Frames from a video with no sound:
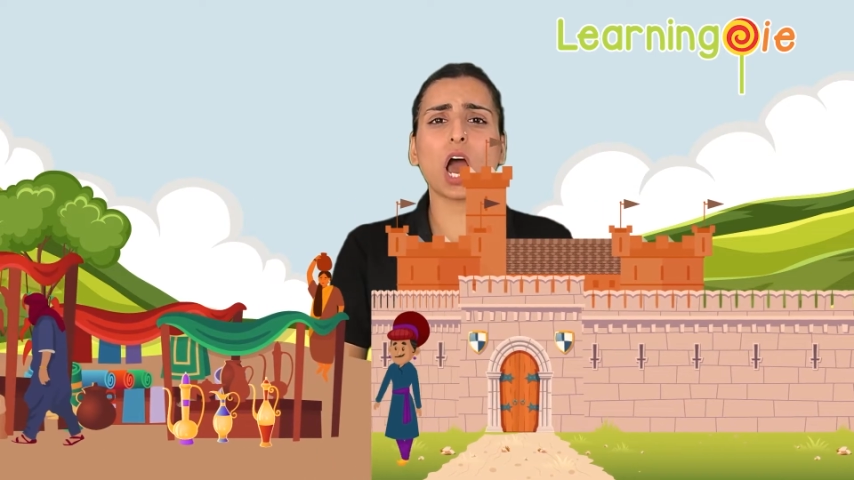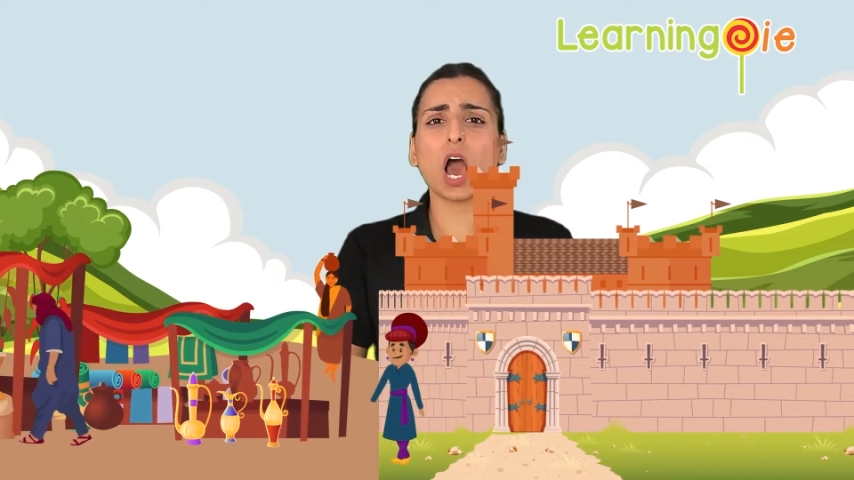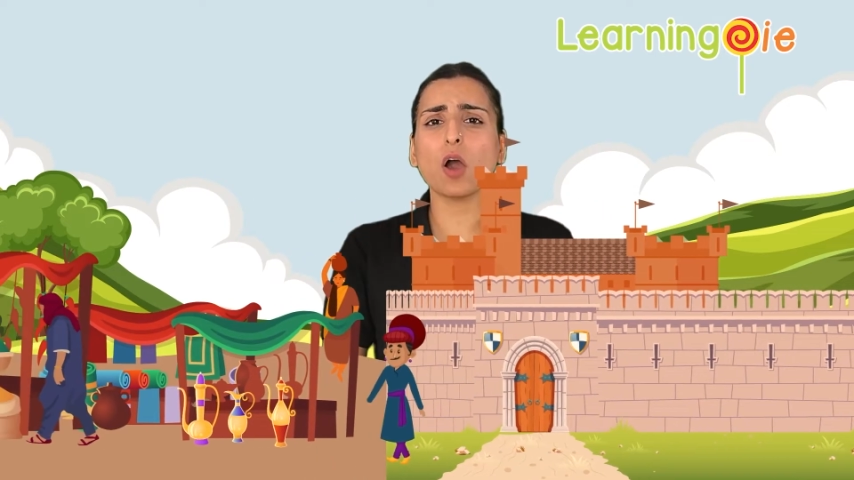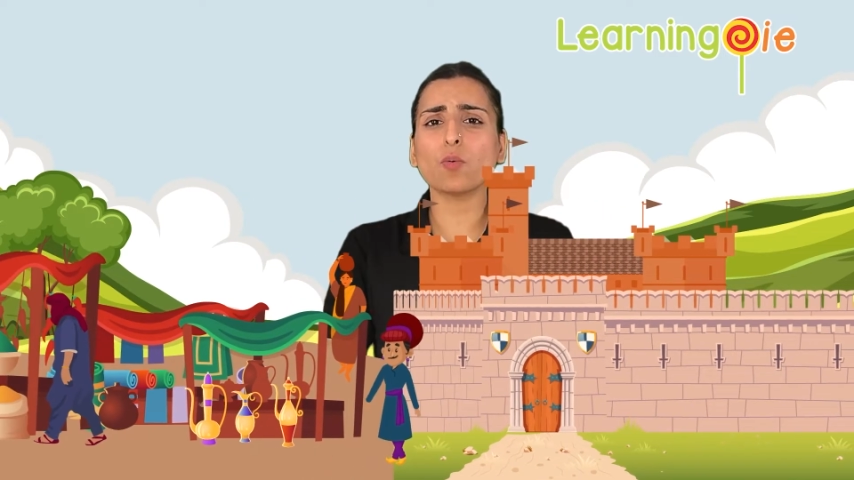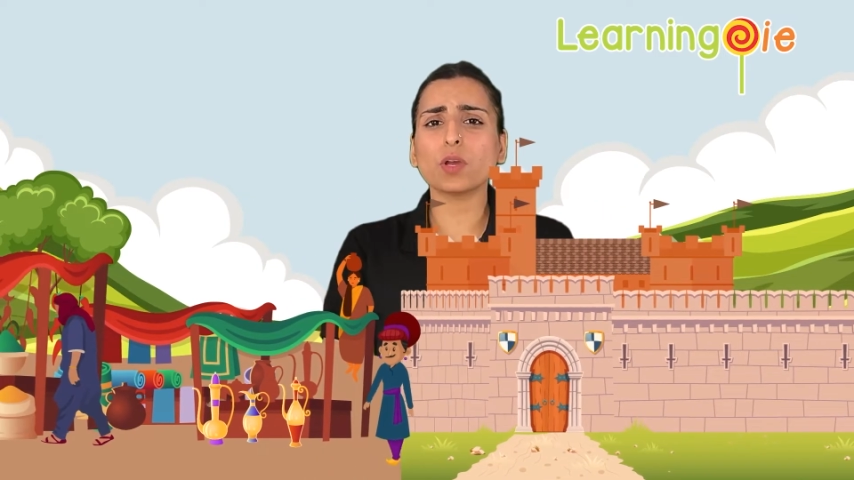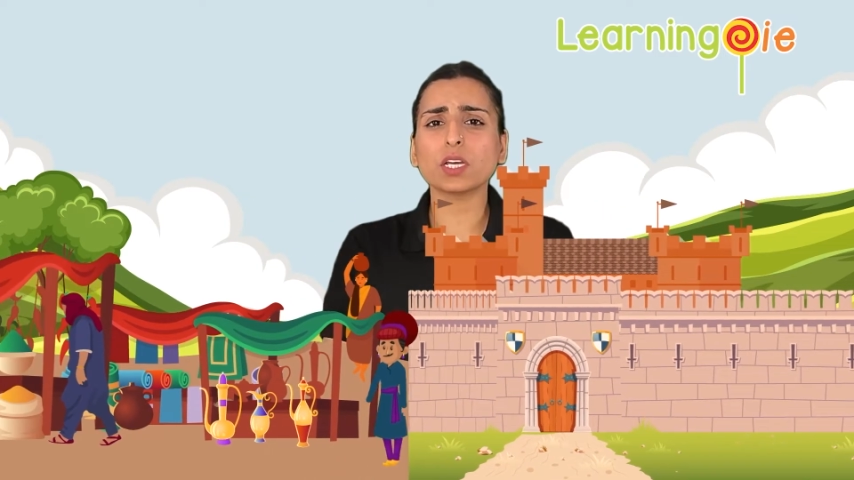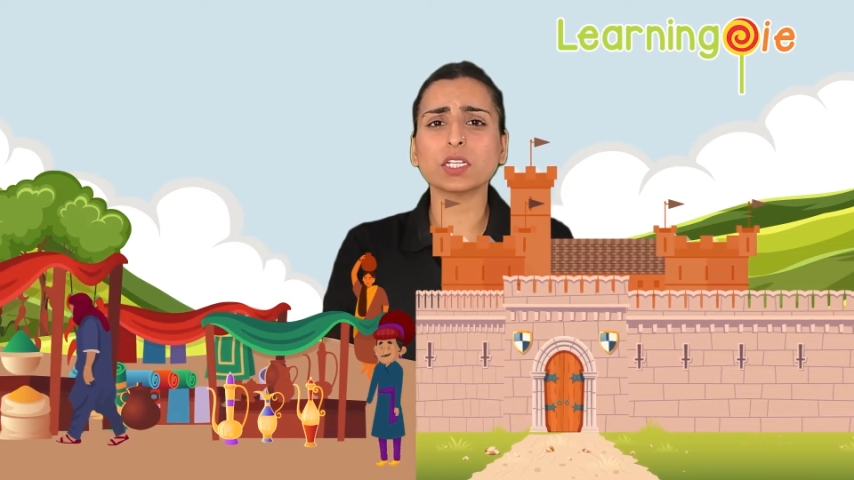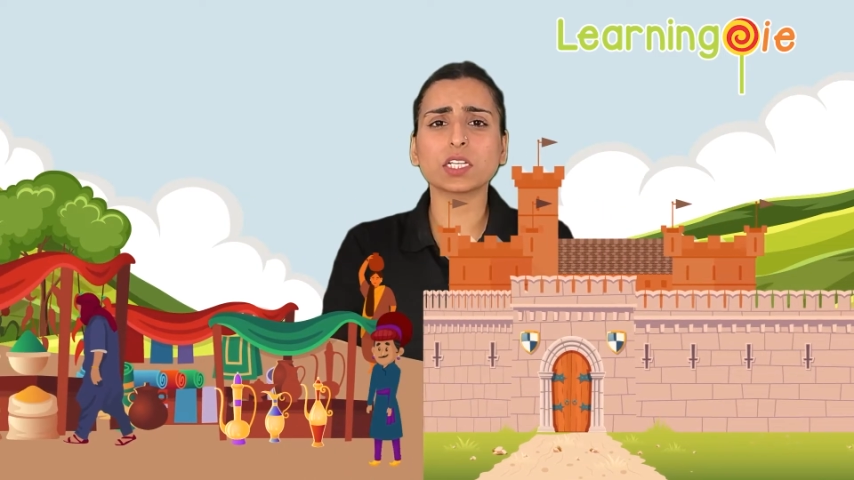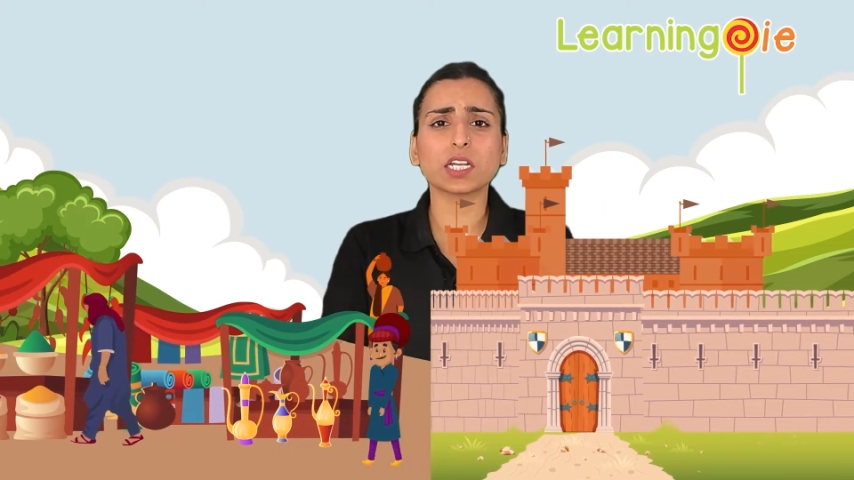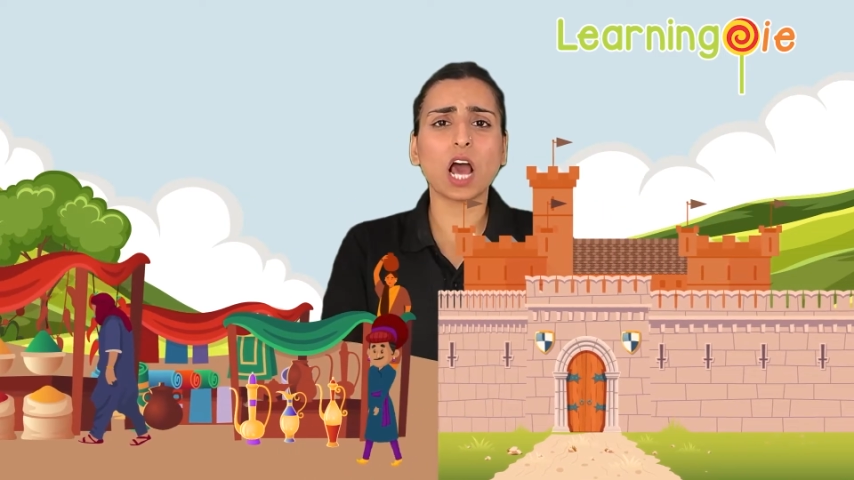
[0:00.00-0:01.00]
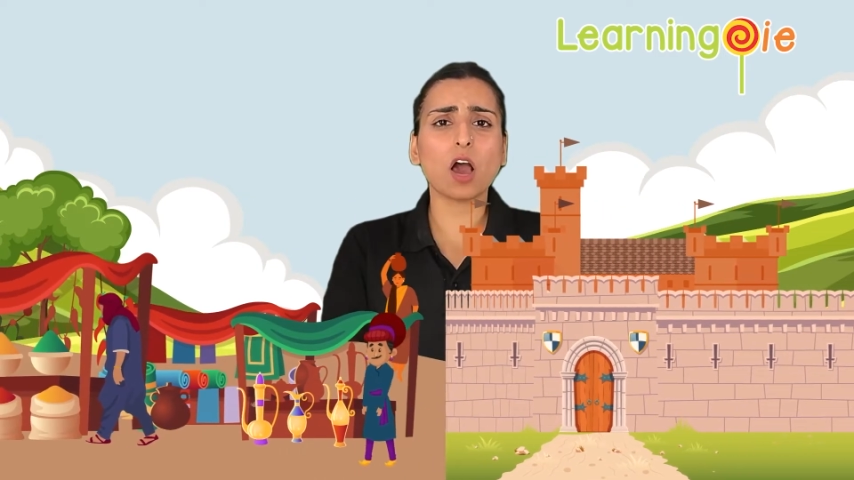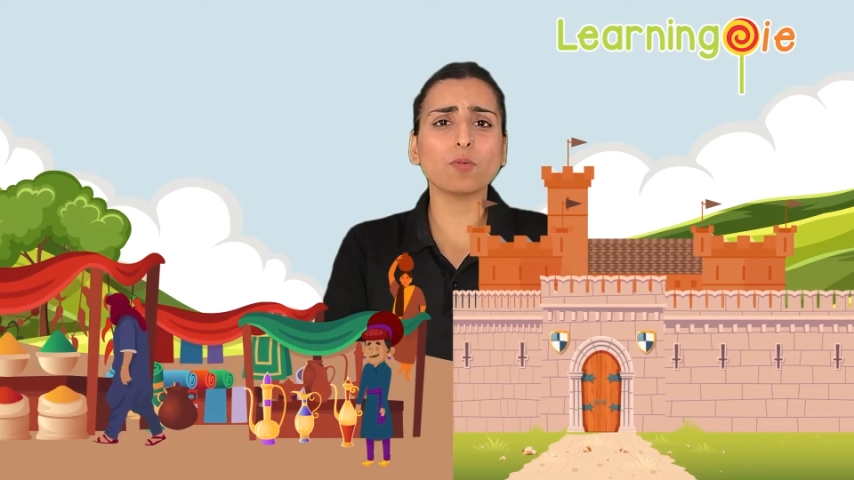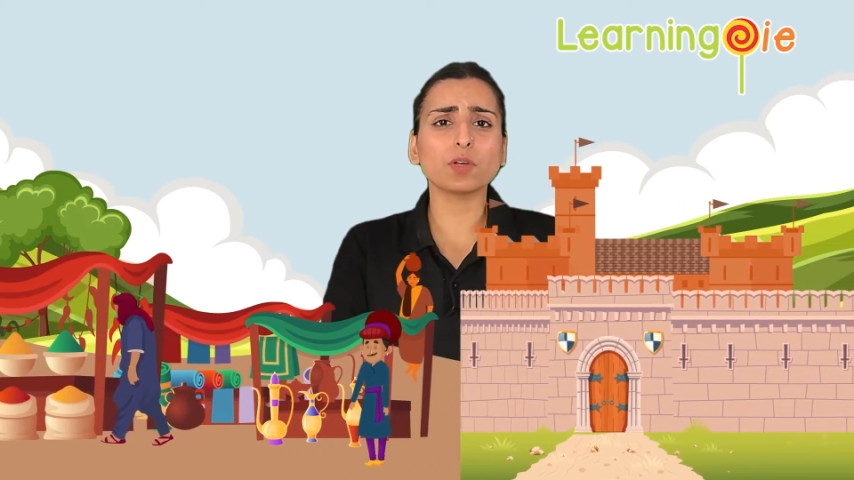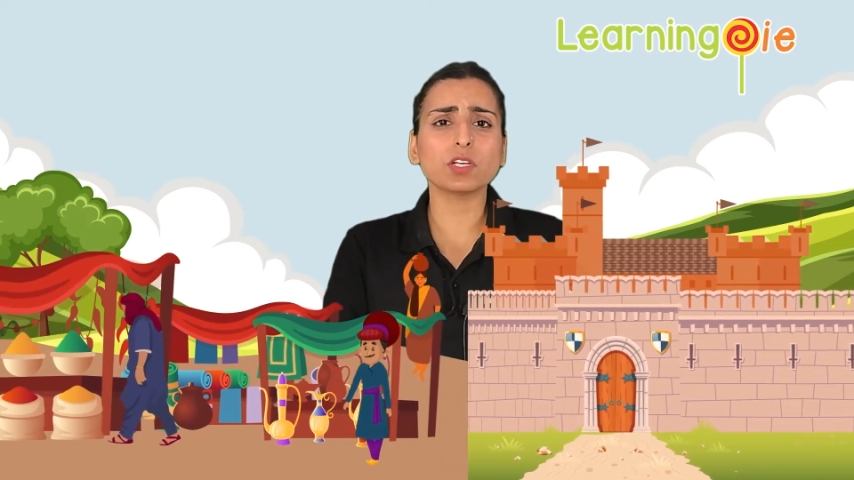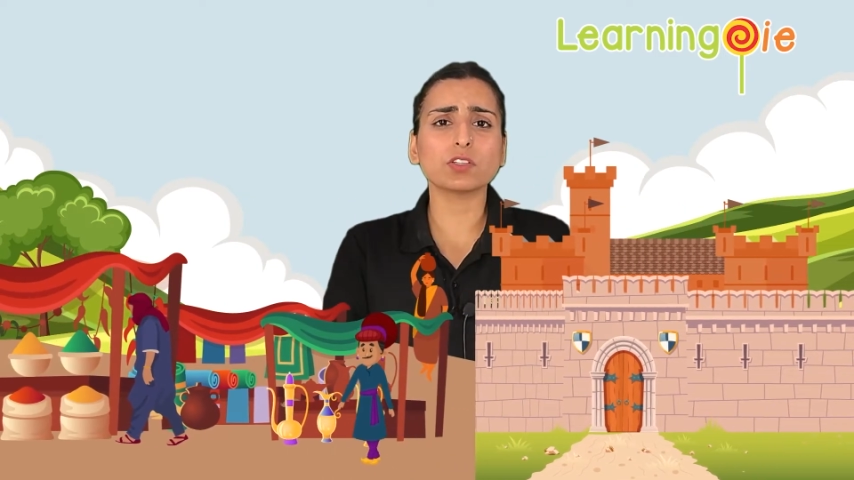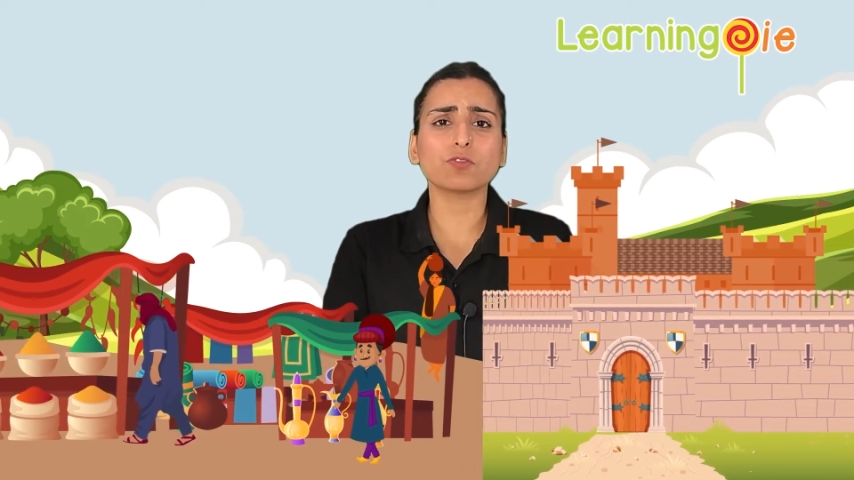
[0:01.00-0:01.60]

hours and hours